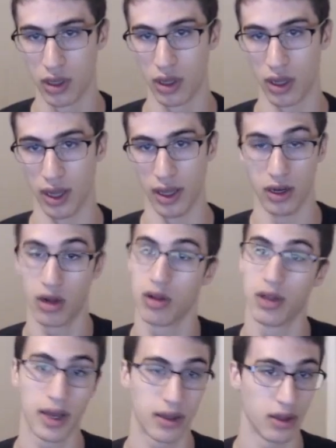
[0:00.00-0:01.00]
and in all
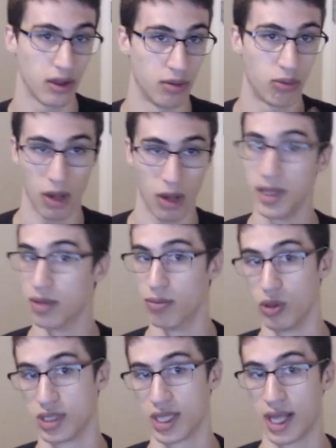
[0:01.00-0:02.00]
likelihood, probably the
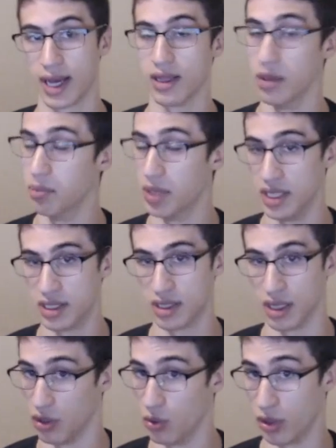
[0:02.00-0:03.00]
most likely piece
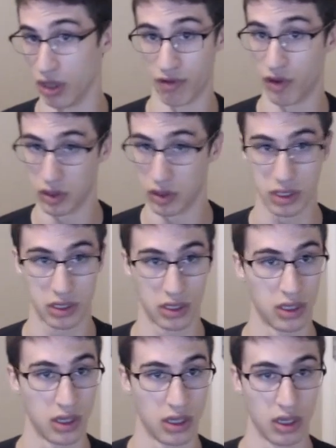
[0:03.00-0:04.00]
that you get first,
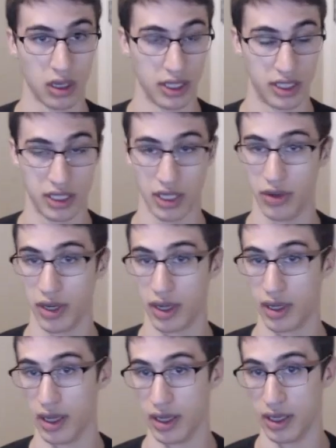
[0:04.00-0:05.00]

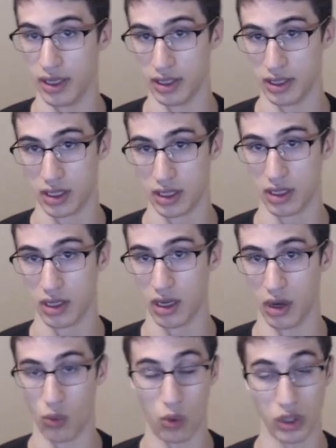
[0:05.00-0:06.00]
considering it is,
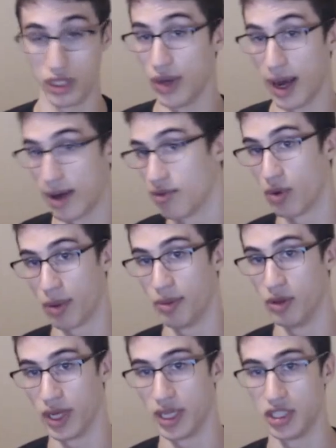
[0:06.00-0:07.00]
once you have the
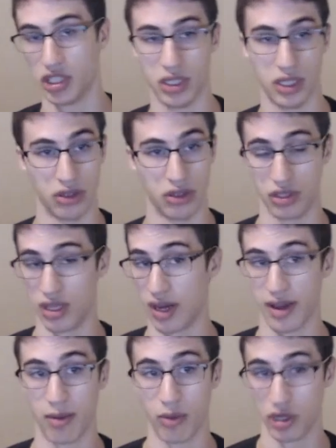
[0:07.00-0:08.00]
reputation, there's
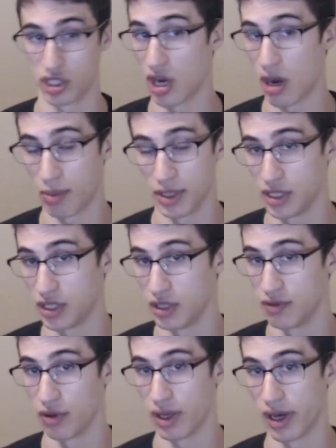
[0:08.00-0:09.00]
not that much competition
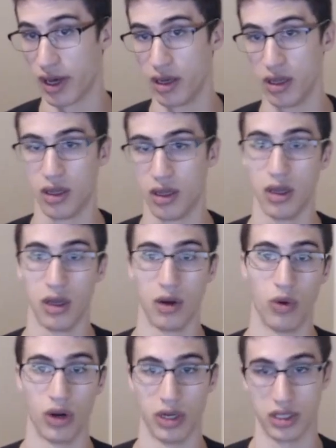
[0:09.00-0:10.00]
for the head,
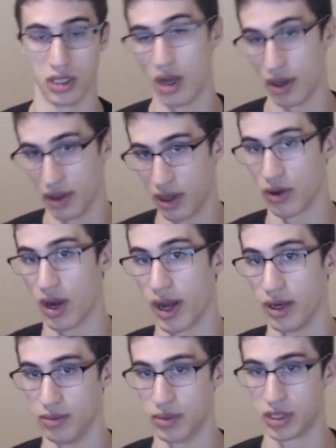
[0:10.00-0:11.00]
whereas a lot of the other
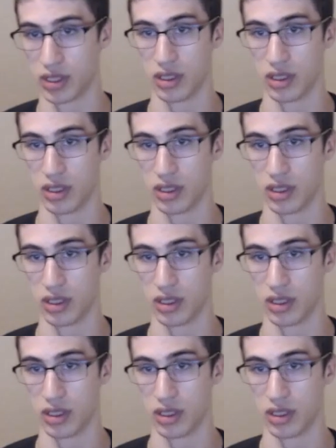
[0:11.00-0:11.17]
items,